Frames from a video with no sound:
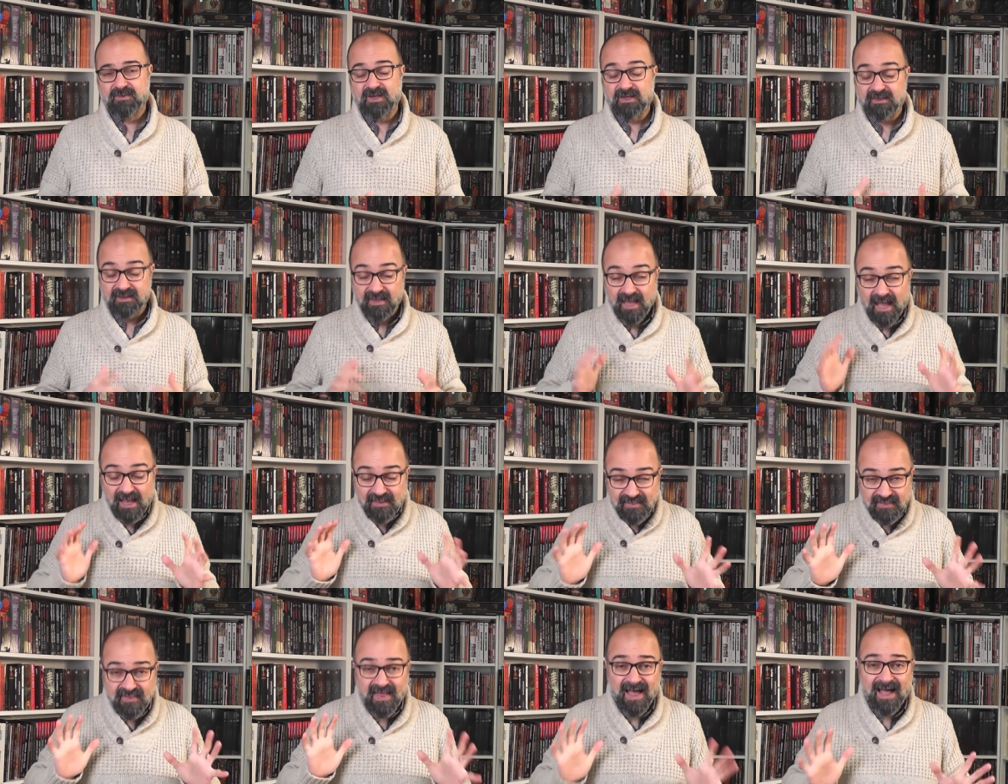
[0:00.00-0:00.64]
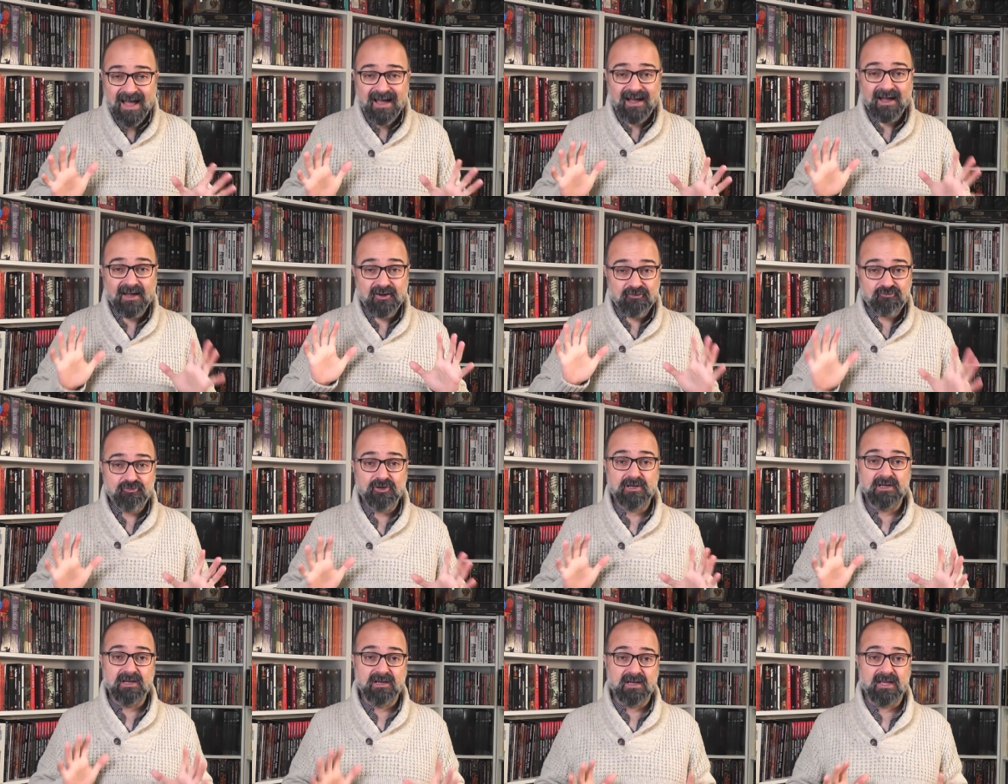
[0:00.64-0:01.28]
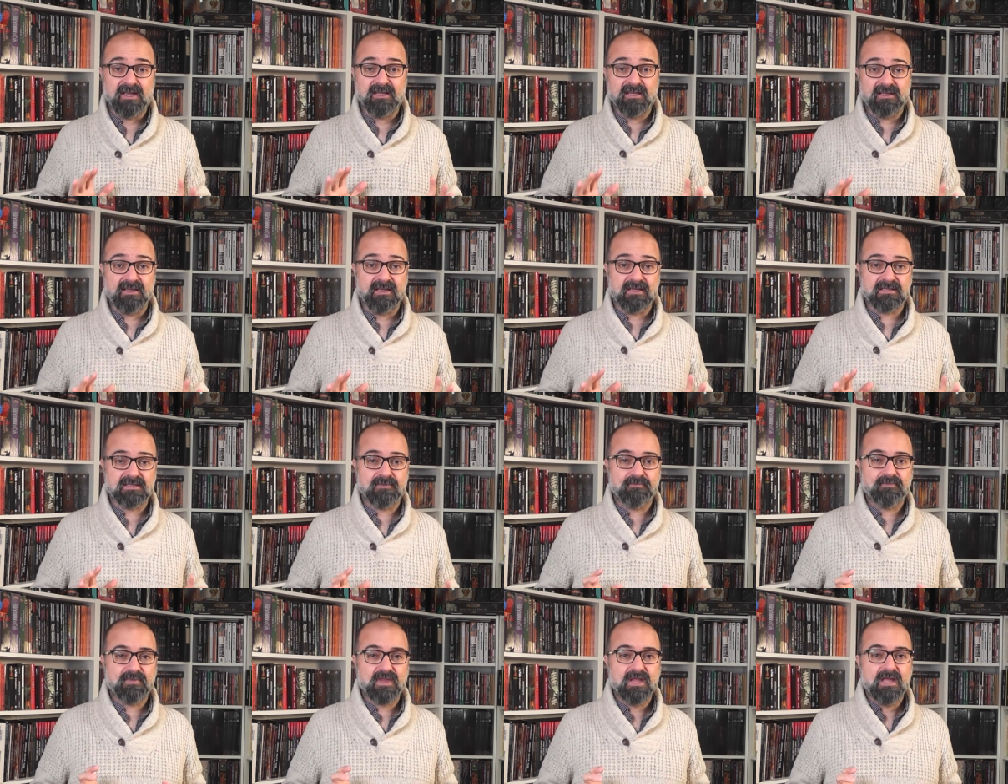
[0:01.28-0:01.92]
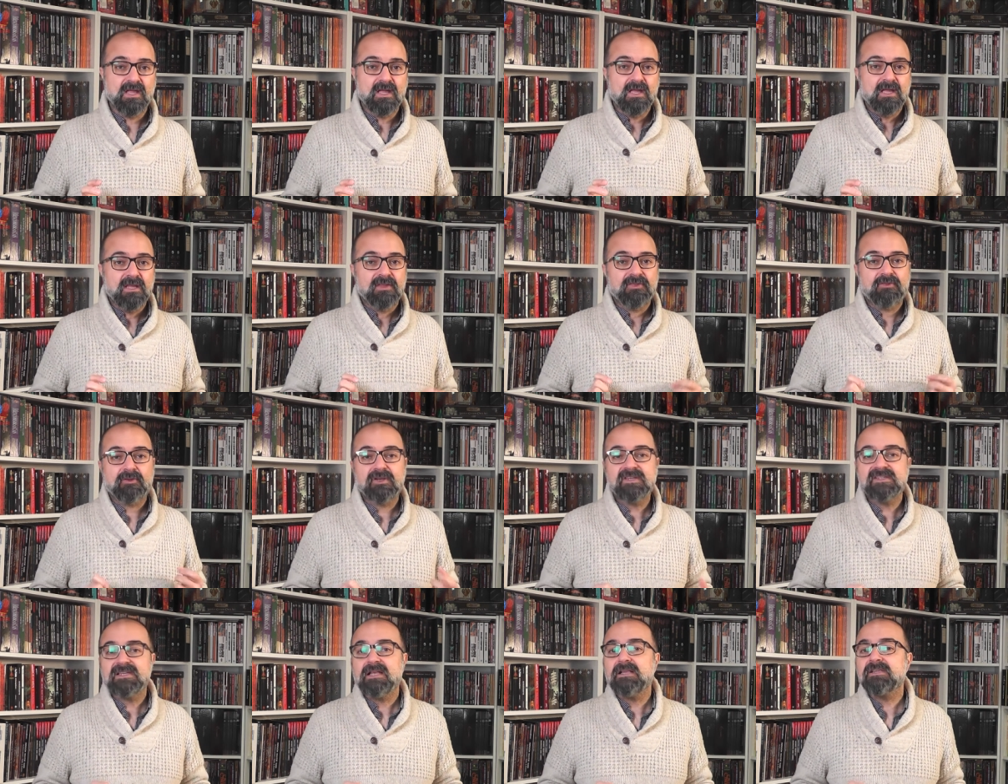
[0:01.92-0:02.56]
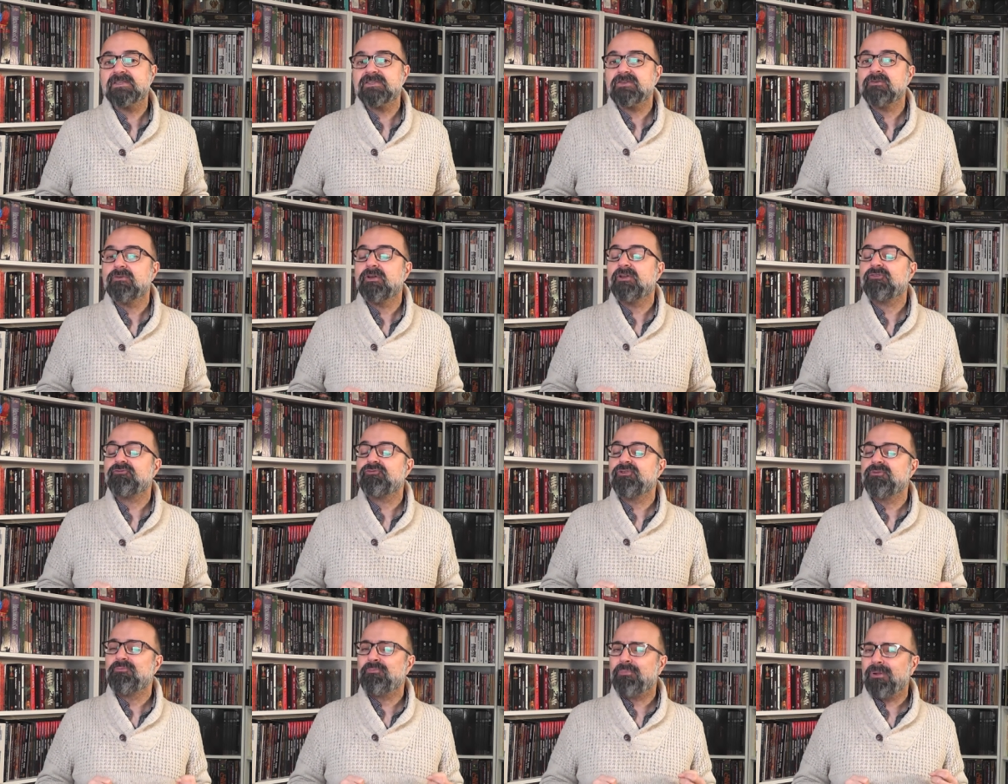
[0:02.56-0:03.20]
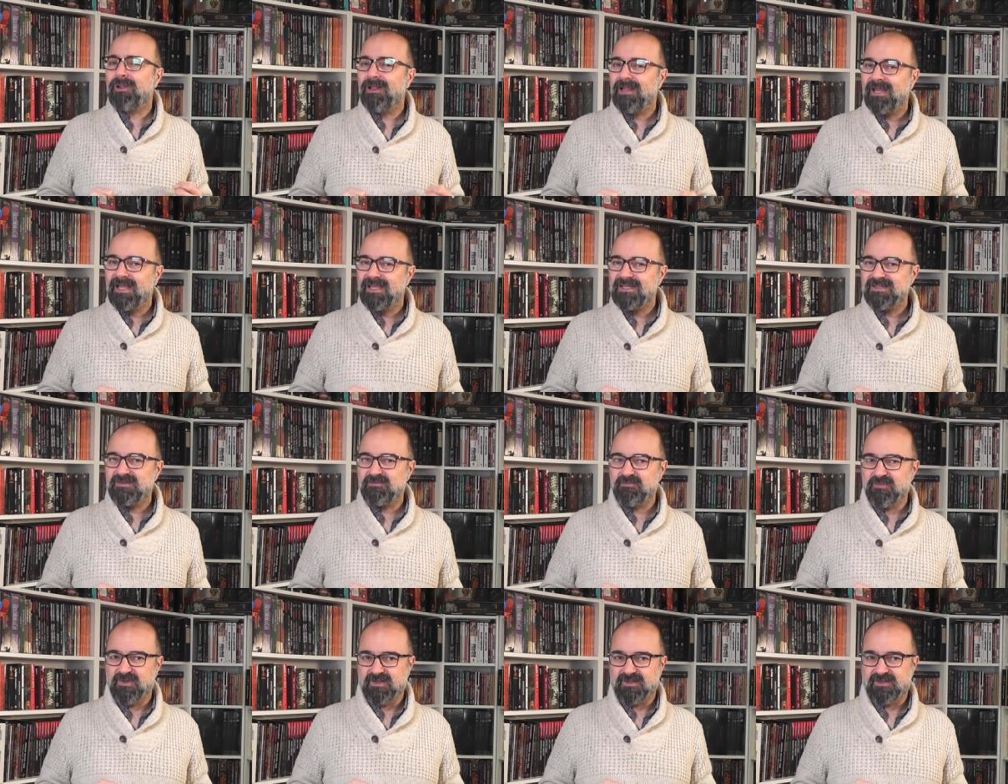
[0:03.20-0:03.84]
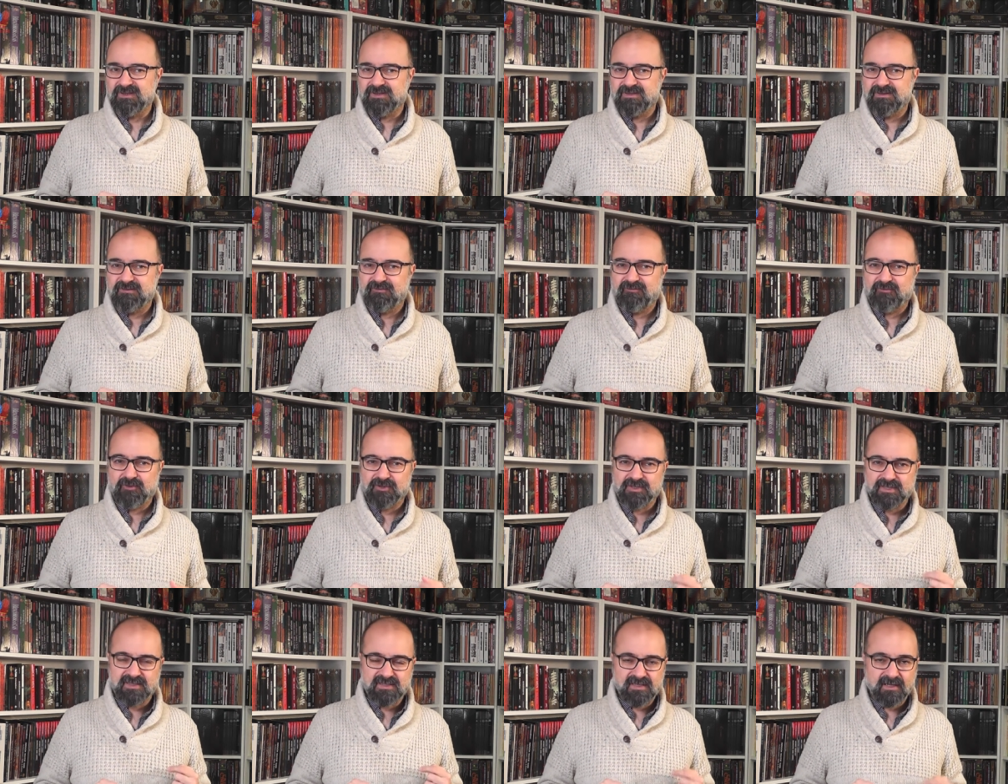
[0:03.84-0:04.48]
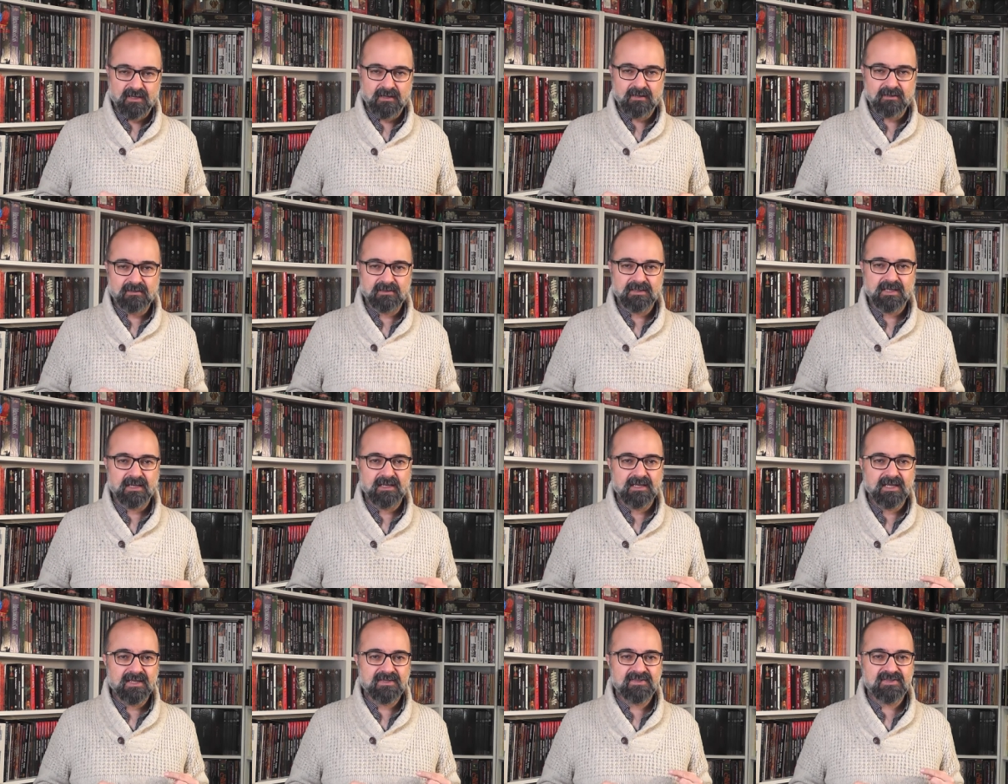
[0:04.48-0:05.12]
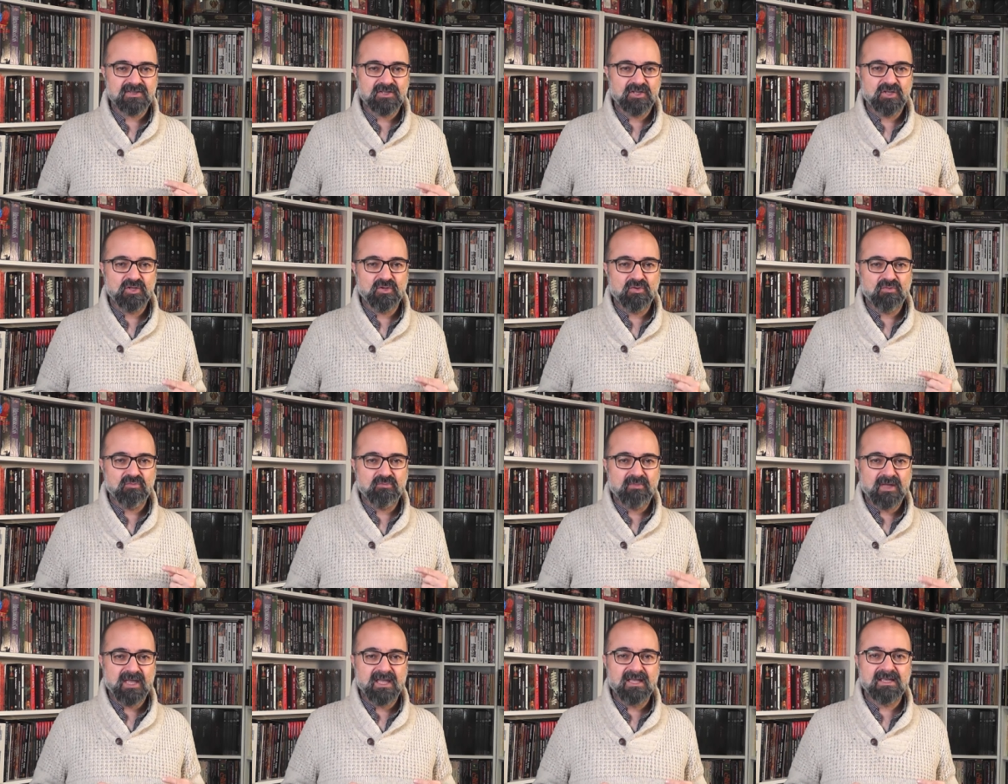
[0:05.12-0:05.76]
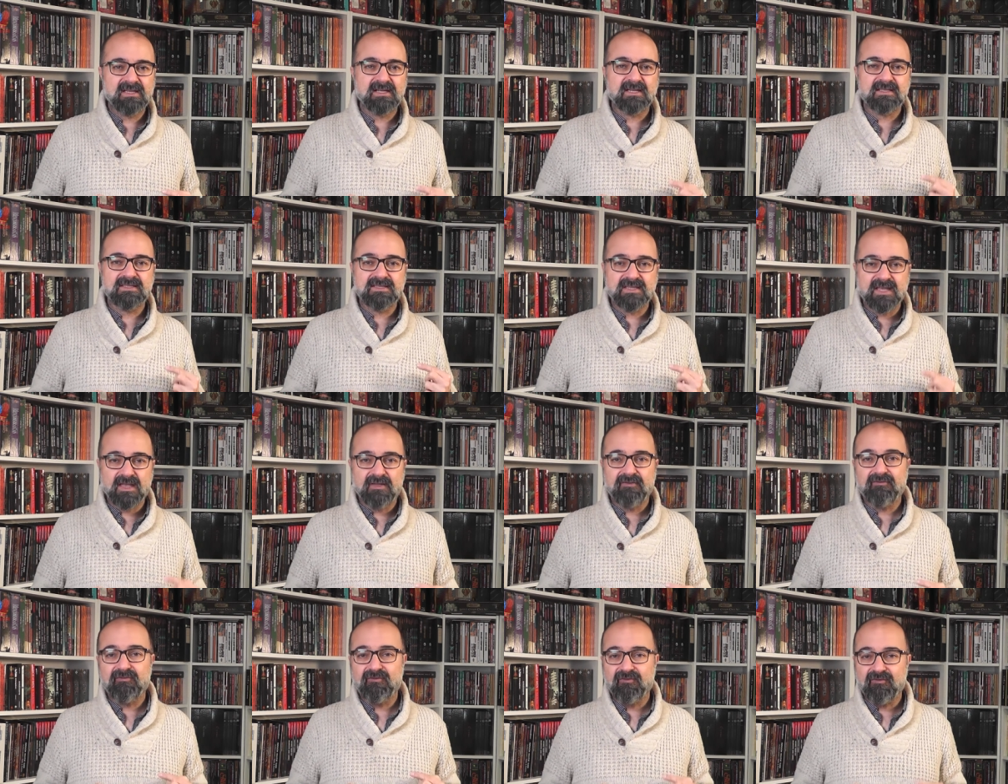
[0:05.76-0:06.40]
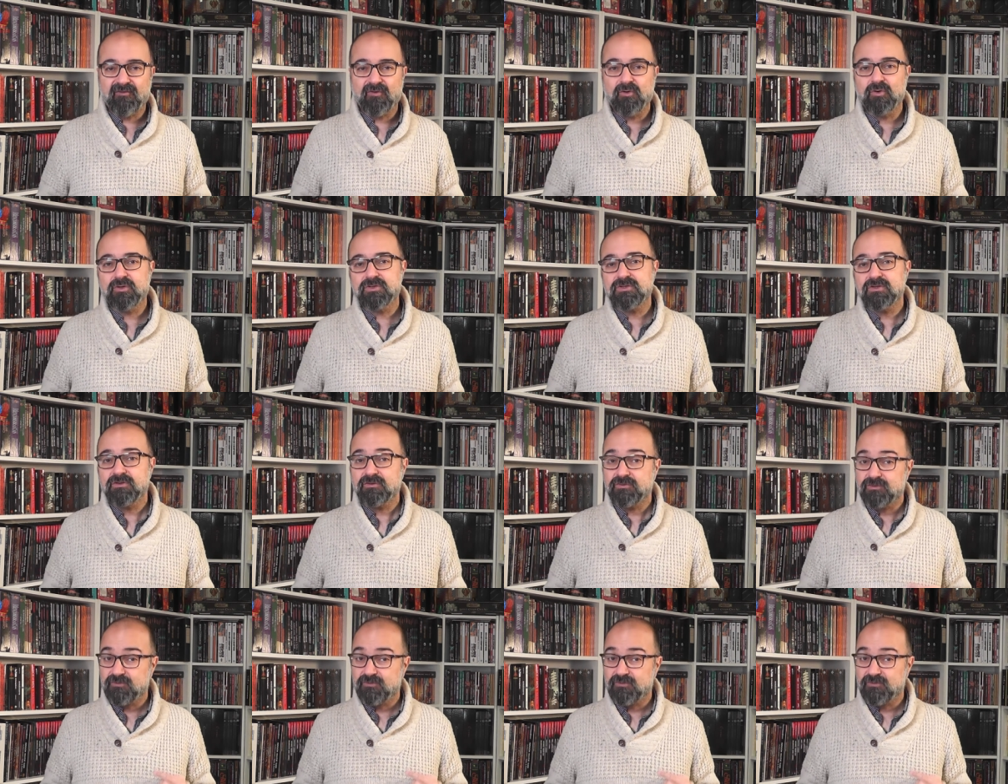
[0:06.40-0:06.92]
That I really like it. There is also a replacement for the tongue that lets you make a 10-foot,